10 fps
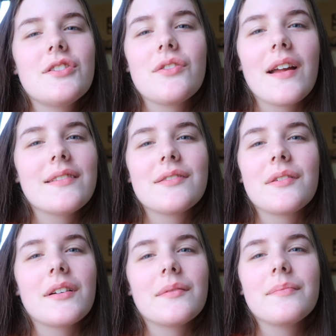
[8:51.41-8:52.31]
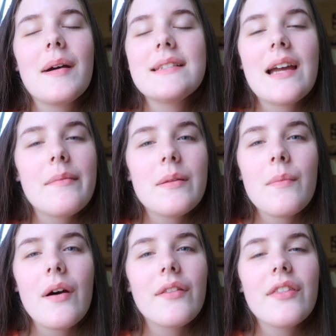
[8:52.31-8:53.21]
stress or my time of the
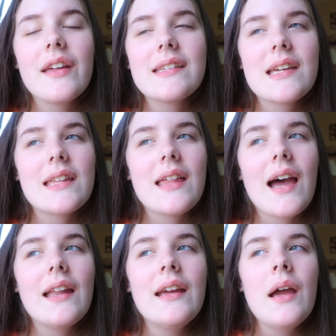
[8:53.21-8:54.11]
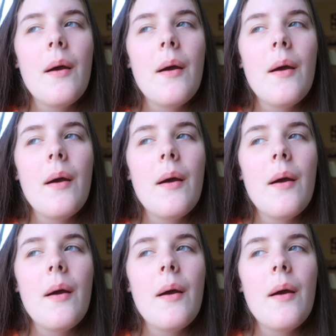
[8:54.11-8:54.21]
month, things like that